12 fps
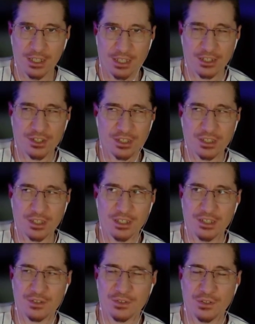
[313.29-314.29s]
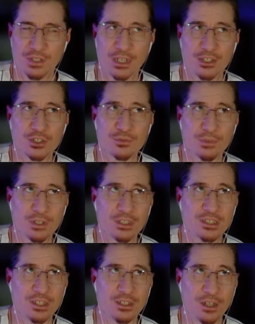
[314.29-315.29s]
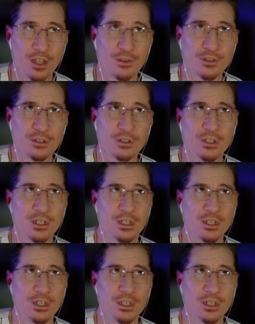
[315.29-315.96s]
They just released another.